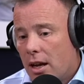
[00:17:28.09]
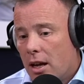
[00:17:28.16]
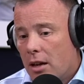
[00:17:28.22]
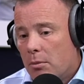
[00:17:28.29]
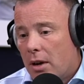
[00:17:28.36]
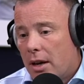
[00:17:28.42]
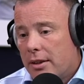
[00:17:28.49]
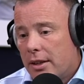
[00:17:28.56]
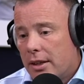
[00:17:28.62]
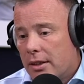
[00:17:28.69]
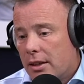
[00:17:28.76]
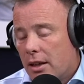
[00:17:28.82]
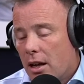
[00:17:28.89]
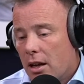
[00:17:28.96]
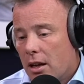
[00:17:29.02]
I
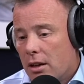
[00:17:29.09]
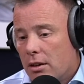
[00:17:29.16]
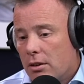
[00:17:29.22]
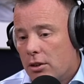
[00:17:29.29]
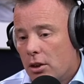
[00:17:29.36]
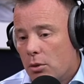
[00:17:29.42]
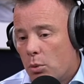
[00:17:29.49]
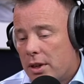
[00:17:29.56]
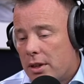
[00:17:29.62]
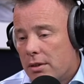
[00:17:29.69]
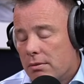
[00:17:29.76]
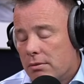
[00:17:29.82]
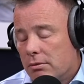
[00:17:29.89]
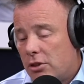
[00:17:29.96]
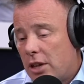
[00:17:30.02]
think
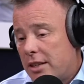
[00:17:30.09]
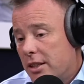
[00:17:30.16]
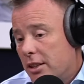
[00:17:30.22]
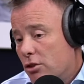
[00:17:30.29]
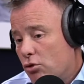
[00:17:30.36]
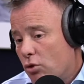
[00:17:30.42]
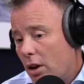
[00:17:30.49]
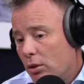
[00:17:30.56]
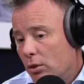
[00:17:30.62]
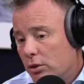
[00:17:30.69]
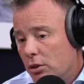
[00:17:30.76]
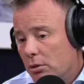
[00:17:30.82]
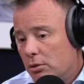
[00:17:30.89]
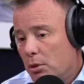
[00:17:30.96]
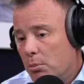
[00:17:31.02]
Jesse struggled
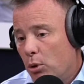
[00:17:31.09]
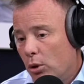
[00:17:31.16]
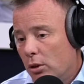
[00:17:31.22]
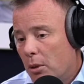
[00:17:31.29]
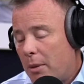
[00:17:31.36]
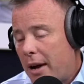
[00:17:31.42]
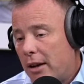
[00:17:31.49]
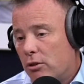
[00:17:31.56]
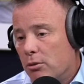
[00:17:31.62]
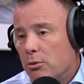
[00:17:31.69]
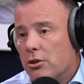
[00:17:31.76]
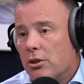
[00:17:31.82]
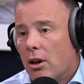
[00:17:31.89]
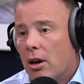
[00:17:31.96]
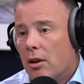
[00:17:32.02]
to pull the backroom
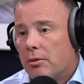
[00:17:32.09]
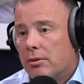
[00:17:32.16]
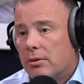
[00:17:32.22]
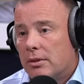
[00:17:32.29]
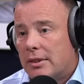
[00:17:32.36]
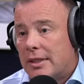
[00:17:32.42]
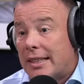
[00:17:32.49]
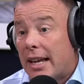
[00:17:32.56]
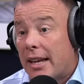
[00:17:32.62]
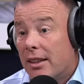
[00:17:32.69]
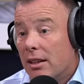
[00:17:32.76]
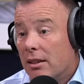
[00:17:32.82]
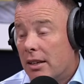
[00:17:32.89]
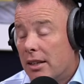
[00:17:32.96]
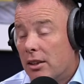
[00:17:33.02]
staff
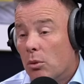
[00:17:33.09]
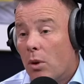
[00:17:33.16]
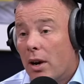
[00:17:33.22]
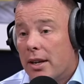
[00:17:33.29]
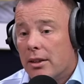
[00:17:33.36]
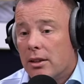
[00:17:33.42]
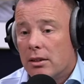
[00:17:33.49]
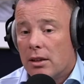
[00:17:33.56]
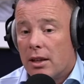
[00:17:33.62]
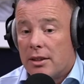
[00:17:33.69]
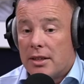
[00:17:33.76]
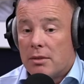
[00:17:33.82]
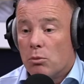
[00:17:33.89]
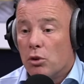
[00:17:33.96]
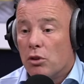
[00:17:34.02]
together in the way that I
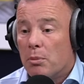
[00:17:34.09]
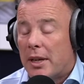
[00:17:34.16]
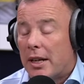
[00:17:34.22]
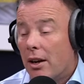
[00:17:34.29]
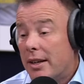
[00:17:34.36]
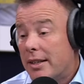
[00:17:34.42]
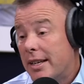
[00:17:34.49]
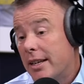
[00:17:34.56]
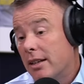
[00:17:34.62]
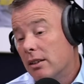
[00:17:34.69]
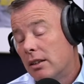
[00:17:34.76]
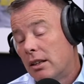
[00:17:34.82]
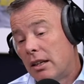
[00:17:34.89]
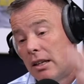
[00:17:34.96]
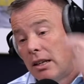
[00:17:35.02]
think would have been
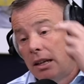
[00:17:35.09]
ideal,